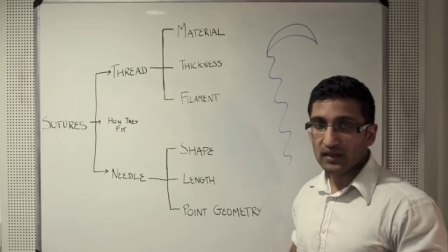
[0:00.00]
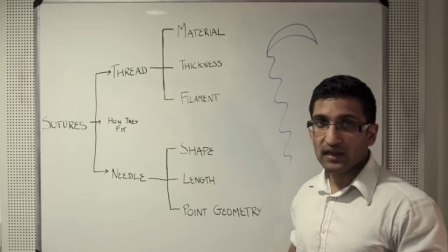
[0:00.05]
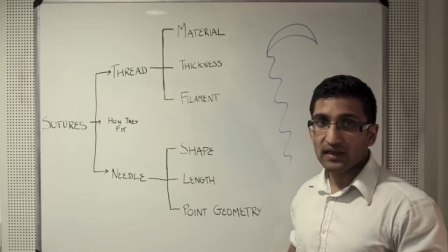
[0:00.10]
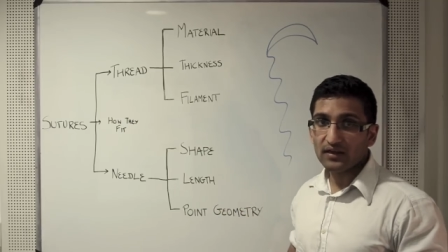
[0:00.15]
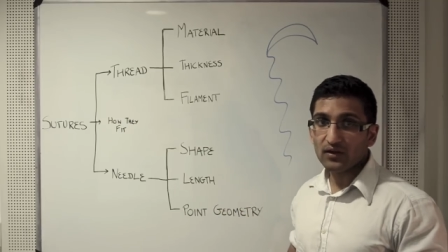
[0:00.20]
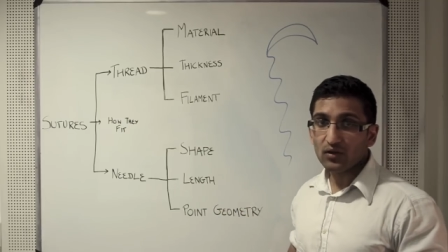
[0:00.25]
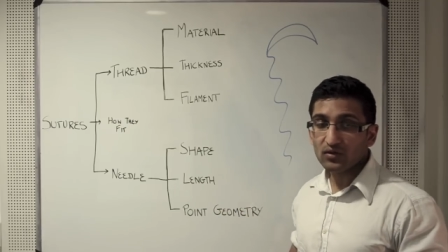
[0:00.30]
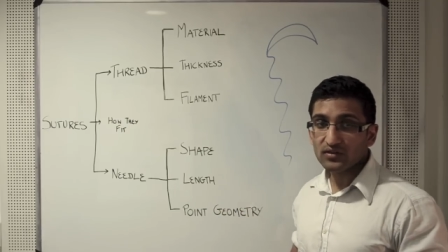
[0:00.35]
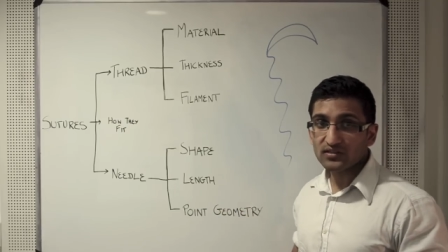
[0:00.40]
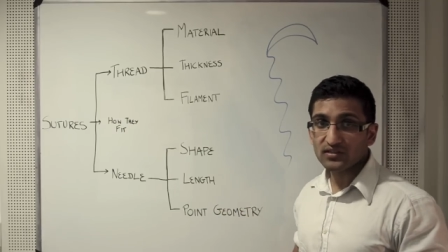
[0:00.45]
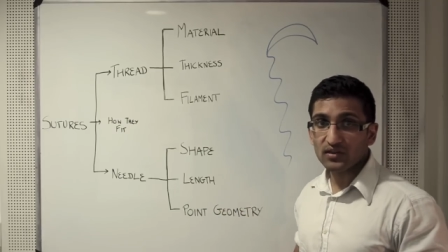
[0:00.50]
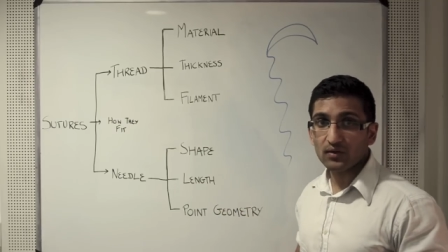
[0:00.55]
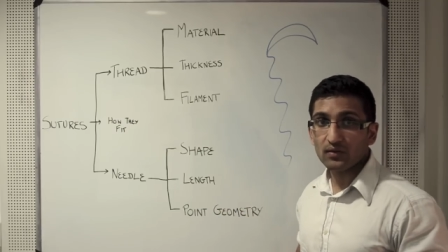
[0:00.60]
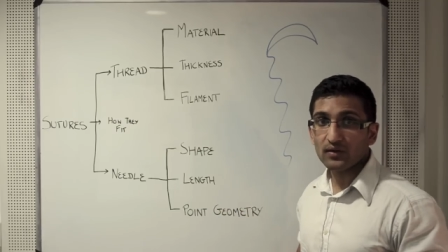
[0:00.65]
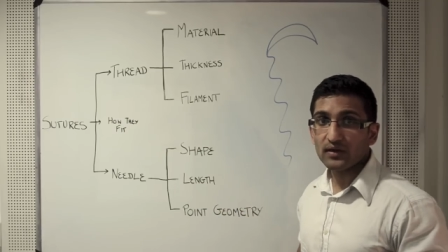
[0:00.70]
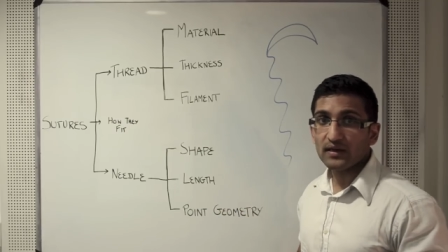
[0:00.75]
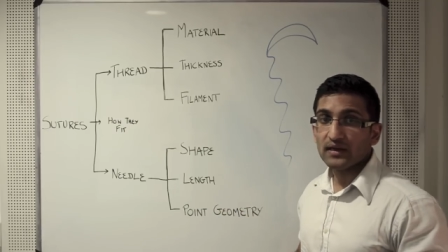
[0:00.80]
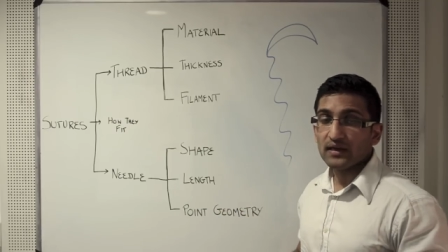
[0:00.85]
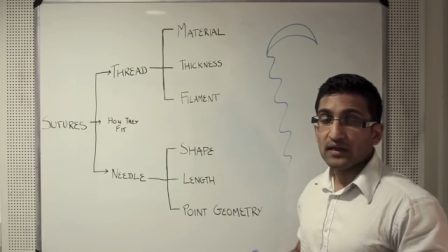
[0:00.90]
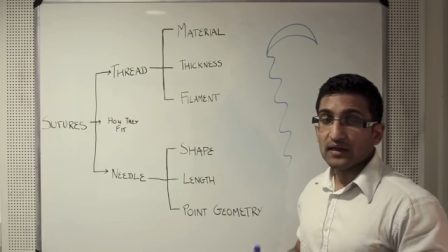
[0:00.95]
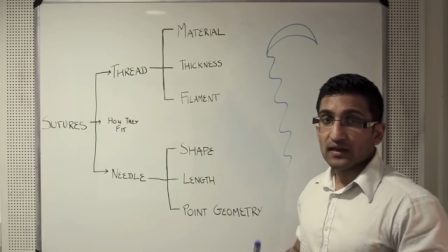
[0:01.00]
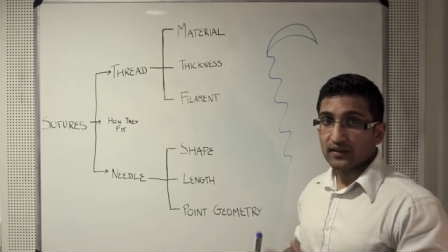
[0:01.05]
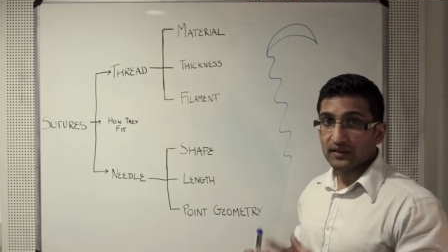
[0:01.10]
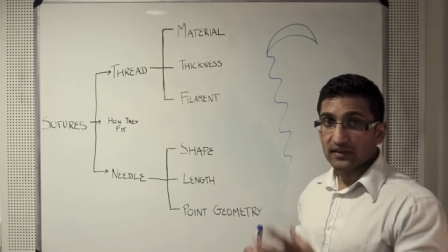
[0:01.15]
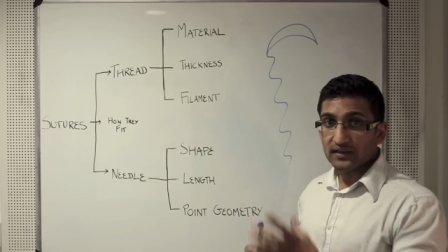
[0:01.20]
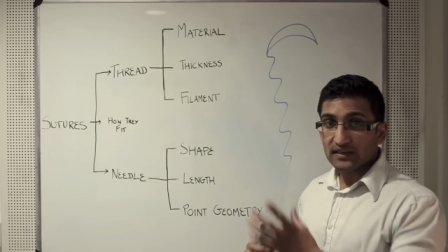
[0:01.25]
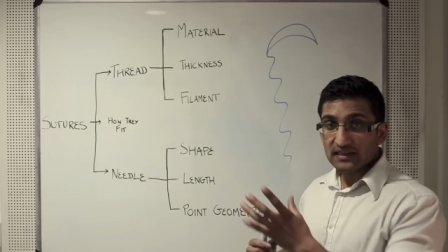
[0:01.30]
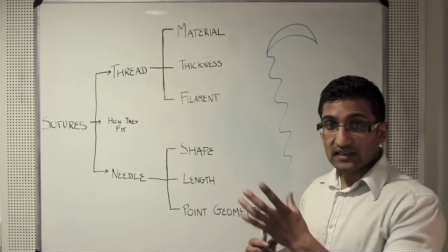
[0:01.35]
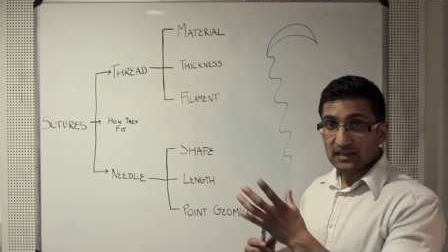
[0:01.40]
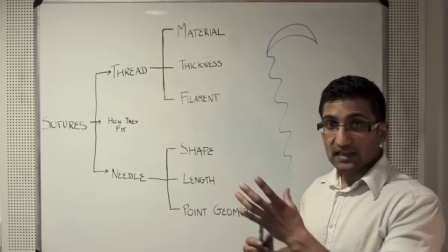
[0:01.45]
And also,
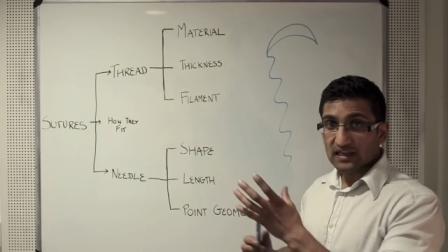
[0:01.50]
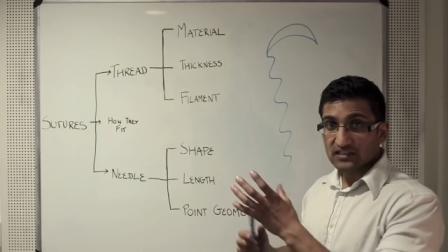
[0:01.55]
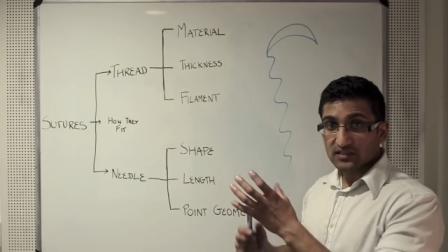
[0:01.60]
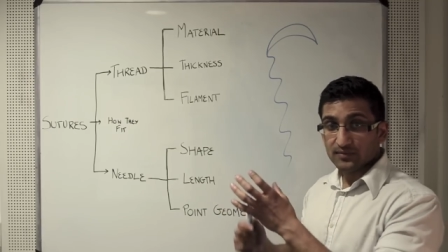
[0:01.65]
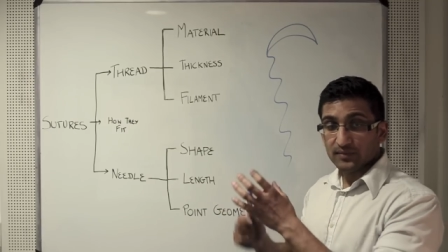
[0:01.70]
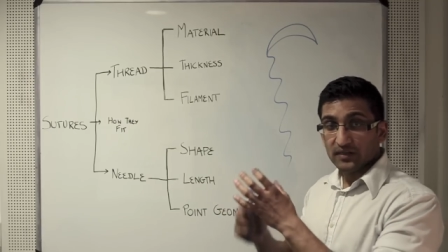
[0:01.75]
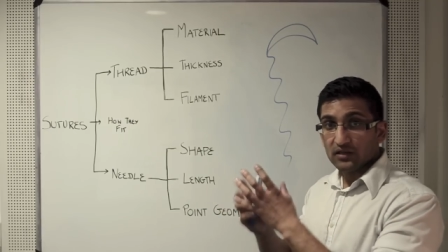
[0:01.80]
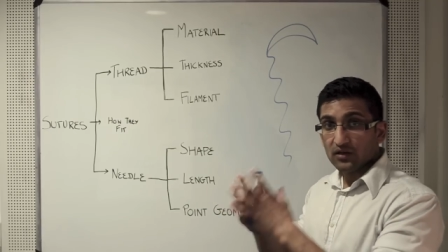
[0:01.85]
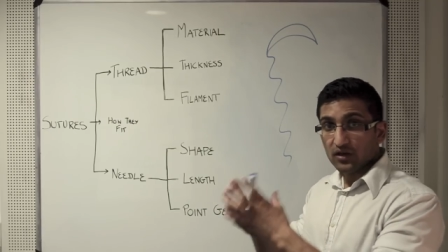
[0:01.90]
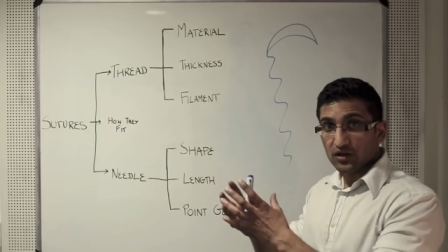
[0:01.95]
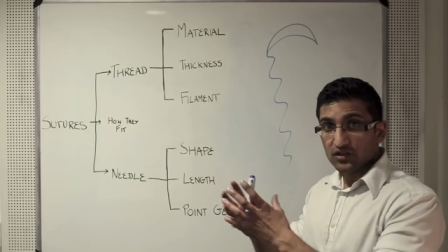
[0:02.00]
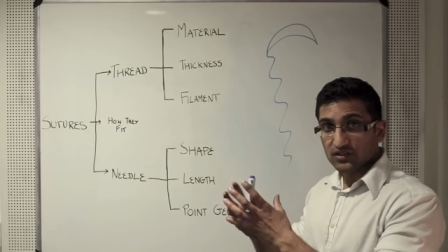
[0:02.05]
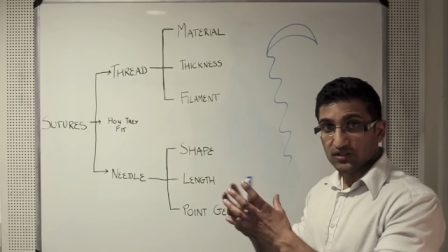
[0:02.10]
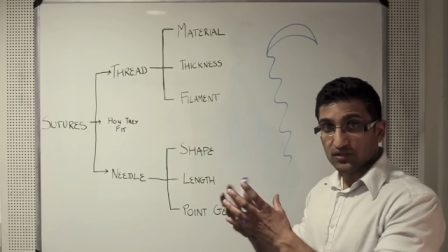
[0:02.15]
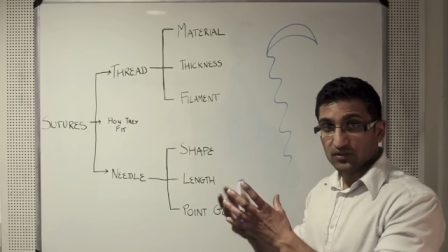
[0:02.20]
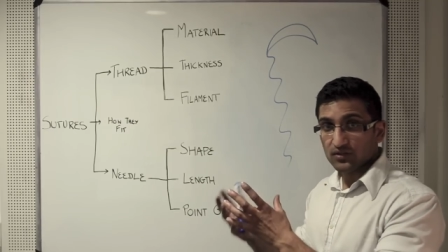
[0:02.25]
the needle has to be larger